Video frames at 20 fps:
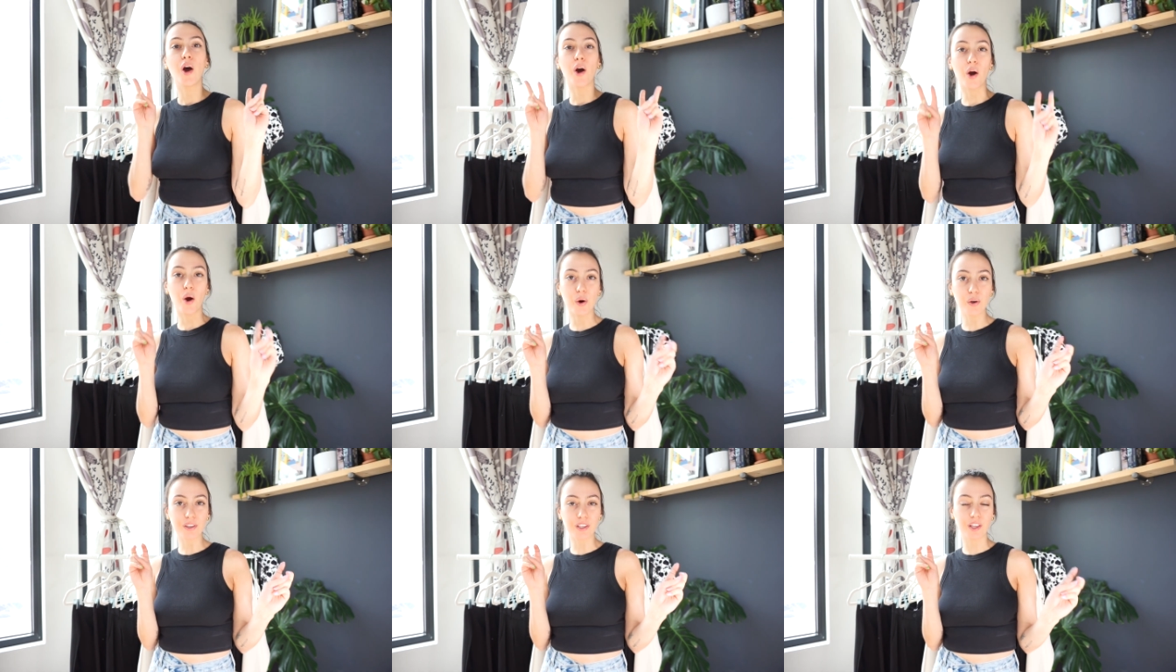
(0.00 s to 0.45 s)

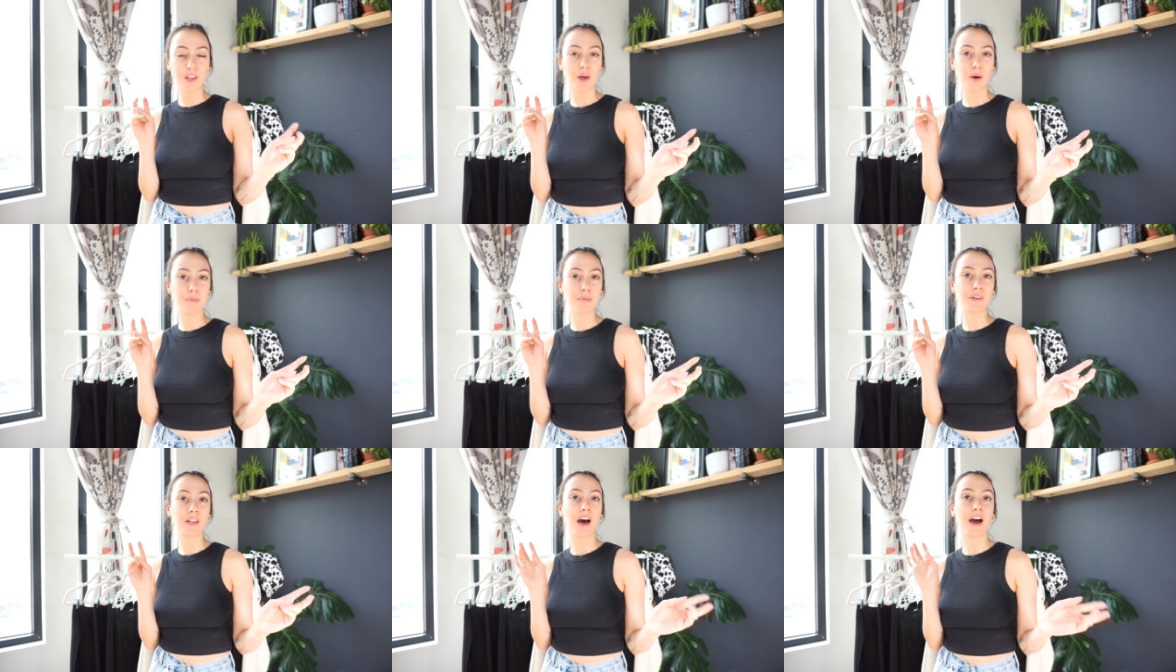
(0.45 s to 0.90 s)
Earth
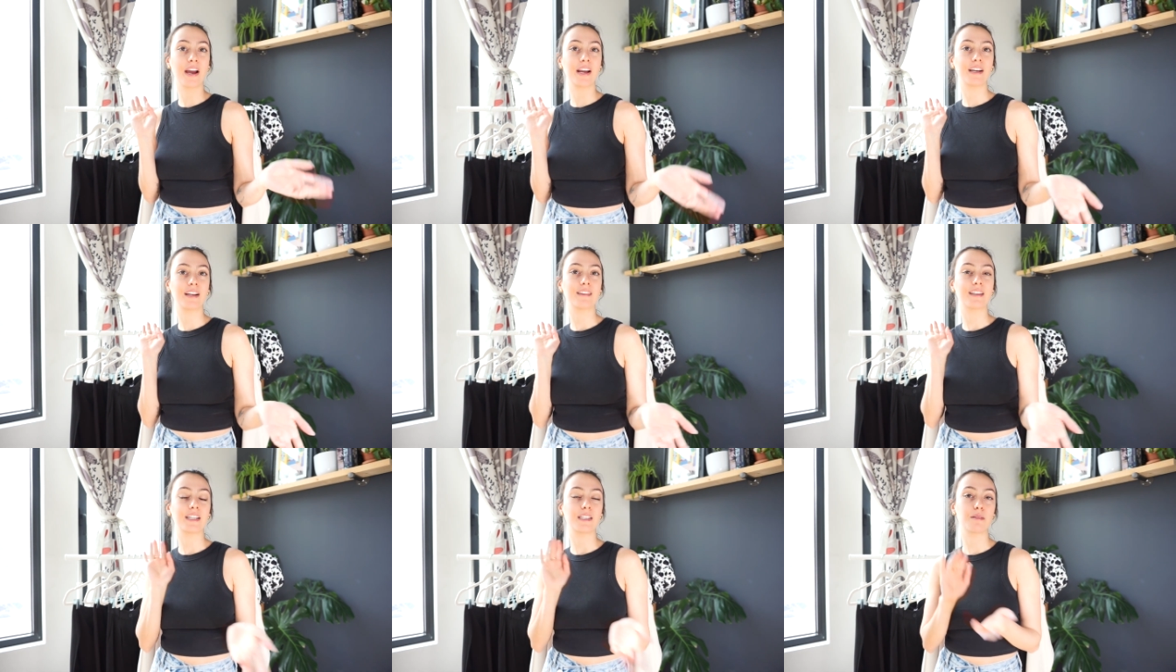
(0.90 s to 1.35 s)
Club
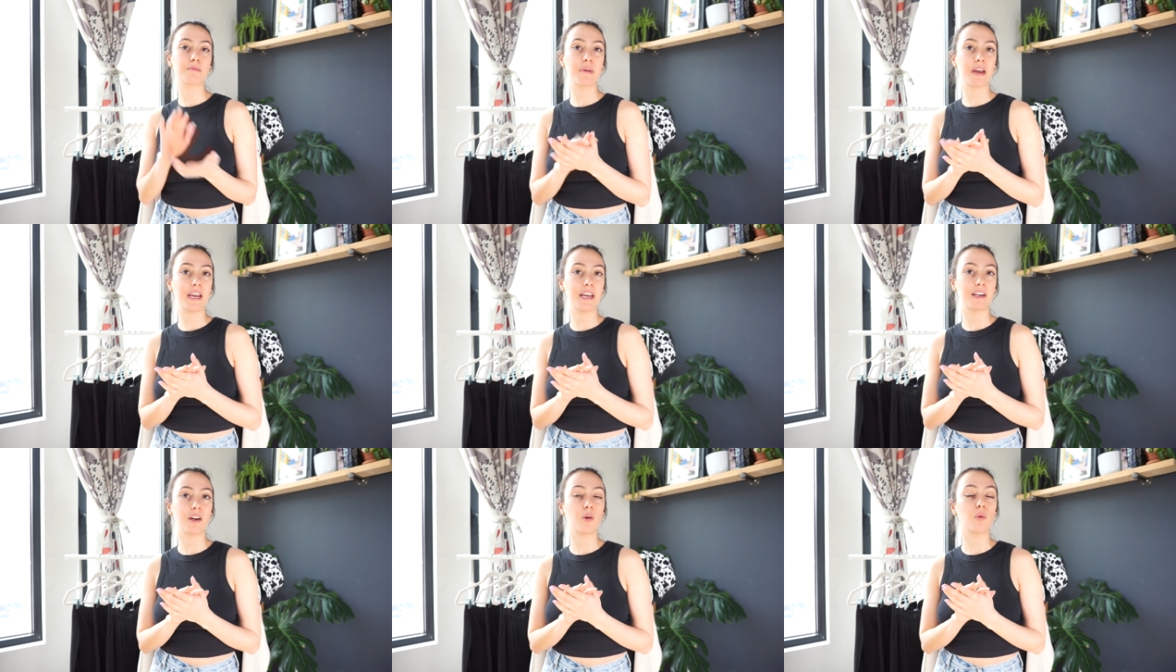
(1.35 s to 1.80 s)
line that's
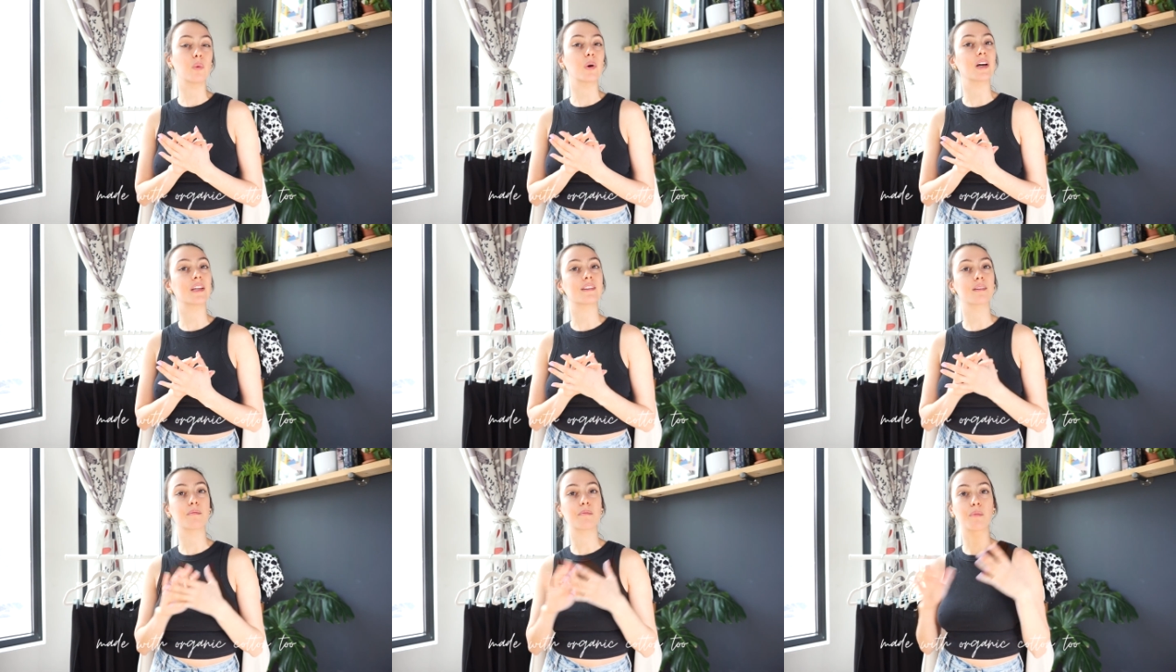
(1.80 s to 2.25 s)
made
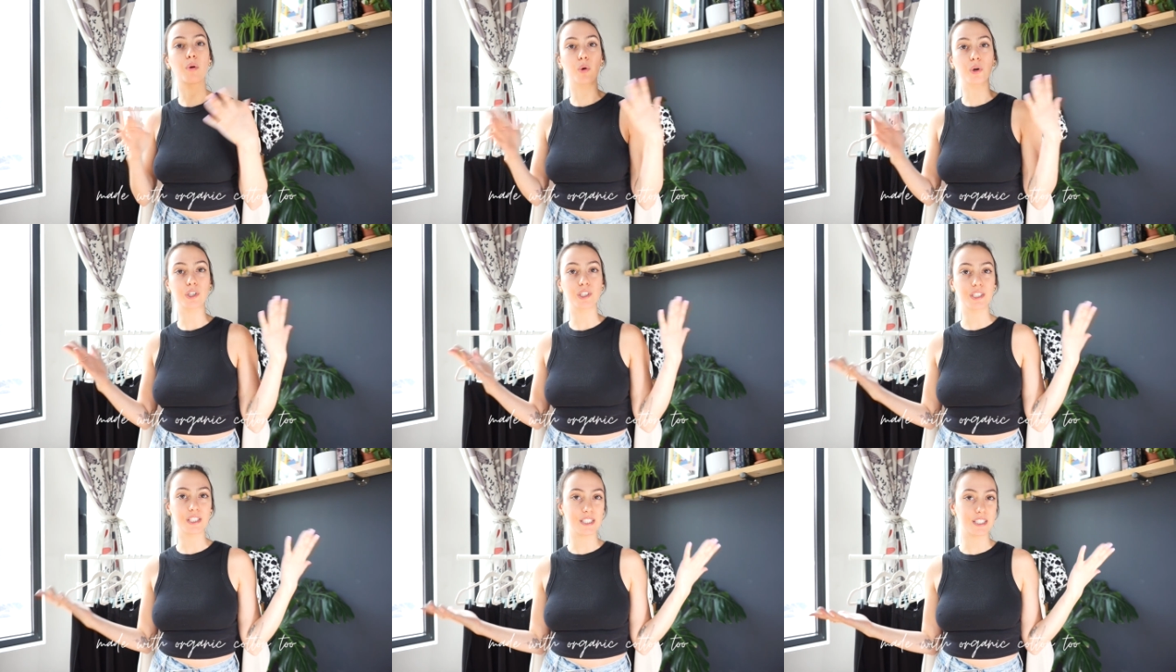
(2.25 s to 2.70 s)
with
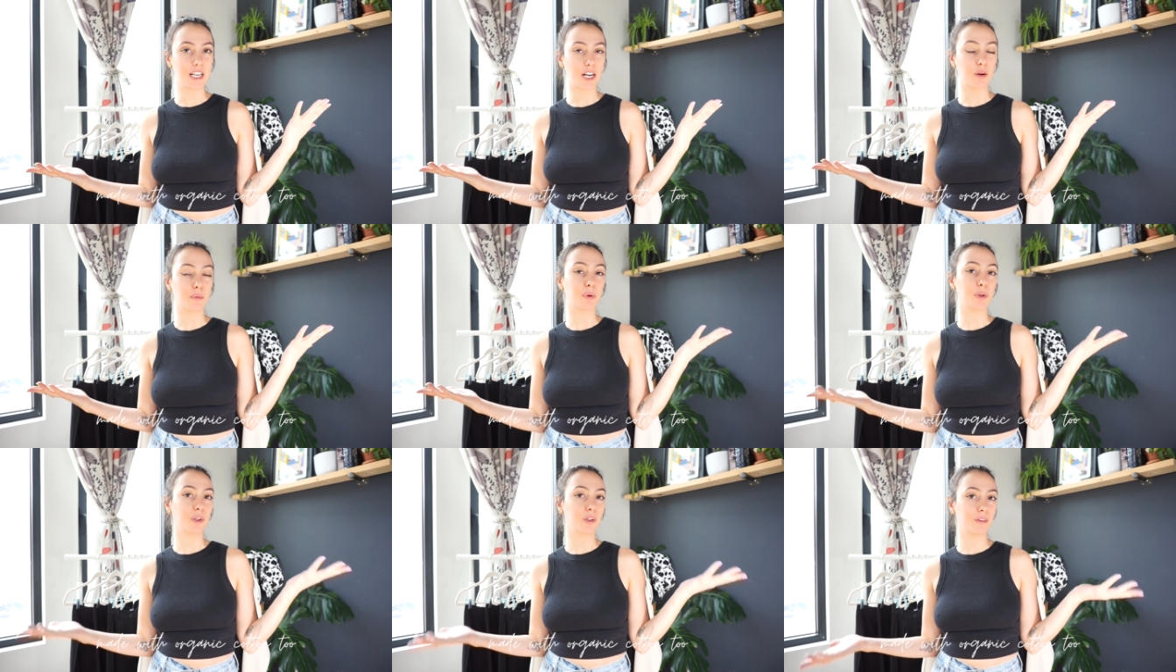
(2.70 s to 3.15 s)
more
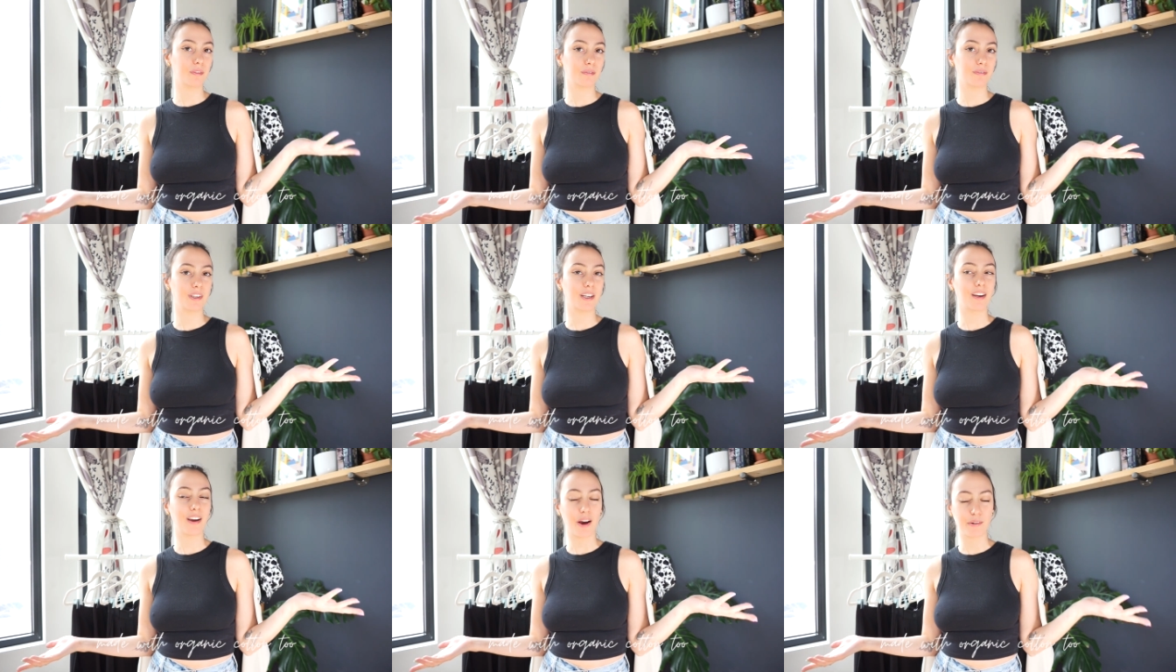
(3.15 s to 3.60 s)
sustainable,
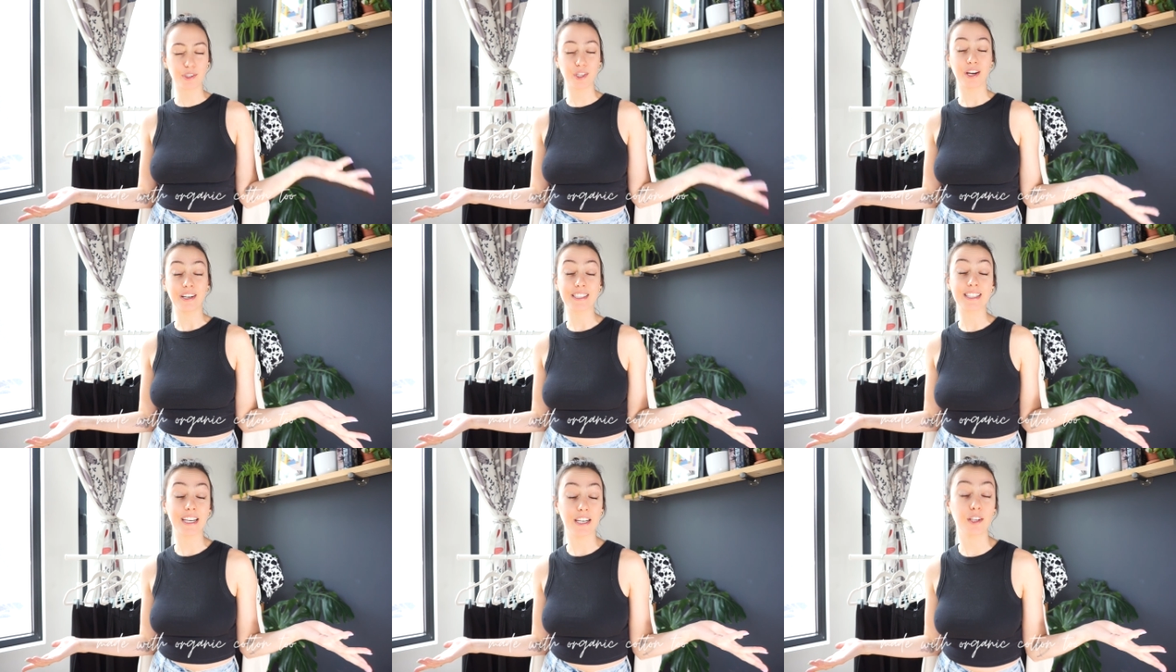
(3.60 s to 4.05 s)
I was
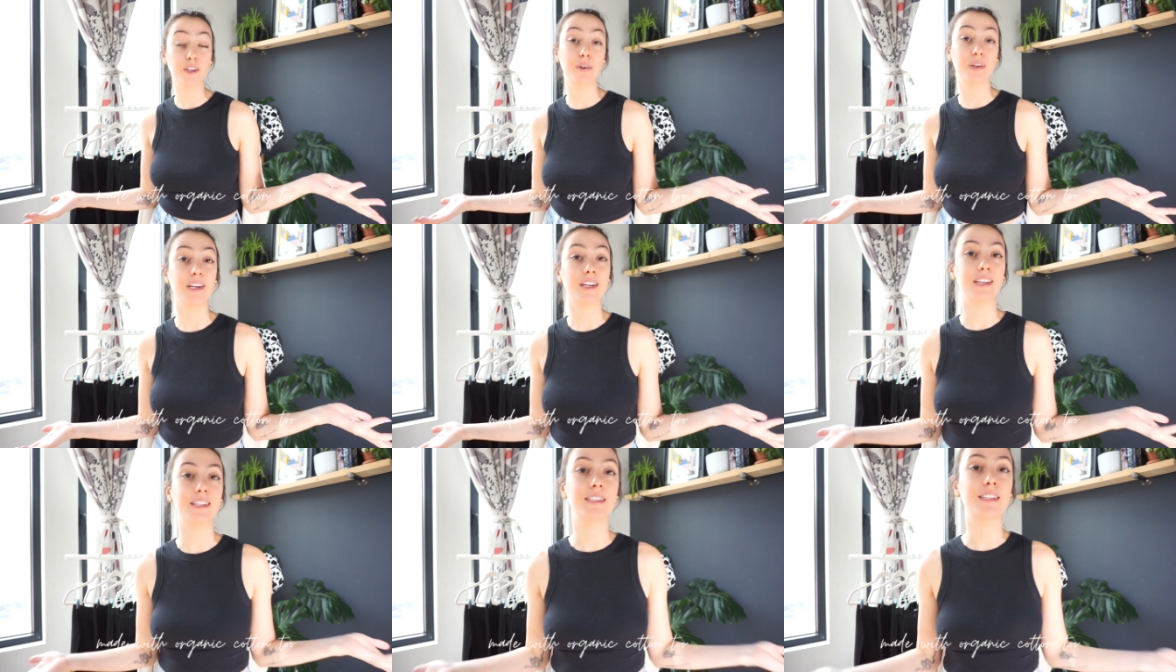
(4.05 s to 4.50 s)
gonna say
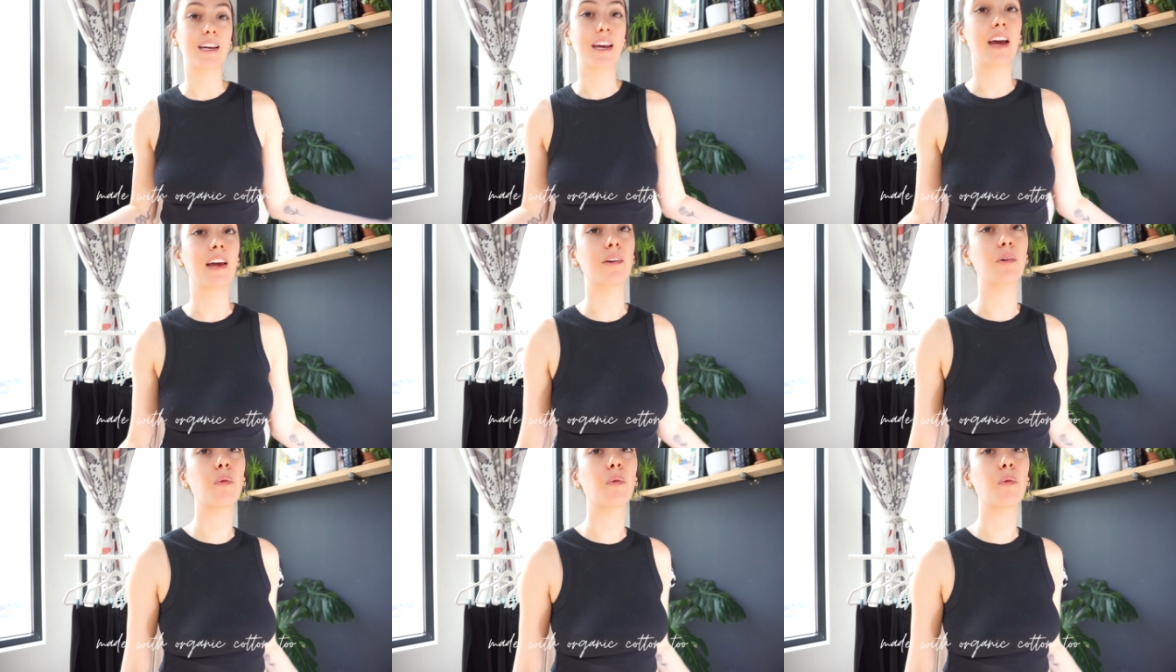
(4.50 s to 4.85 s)
ingredients again,